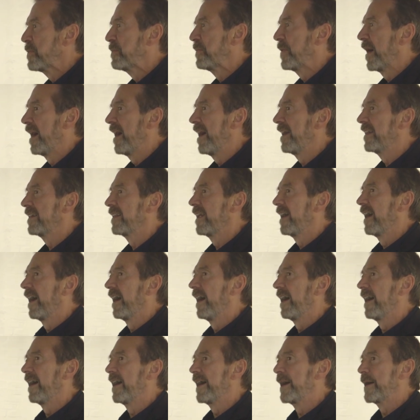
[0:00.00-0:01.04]
but
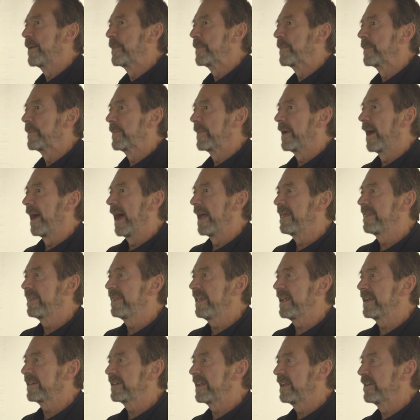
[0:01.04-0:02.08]
um, I
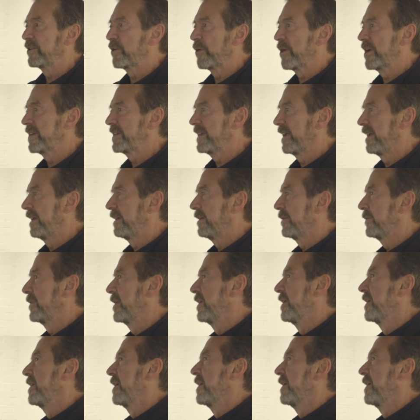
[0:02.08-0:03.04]
think in order to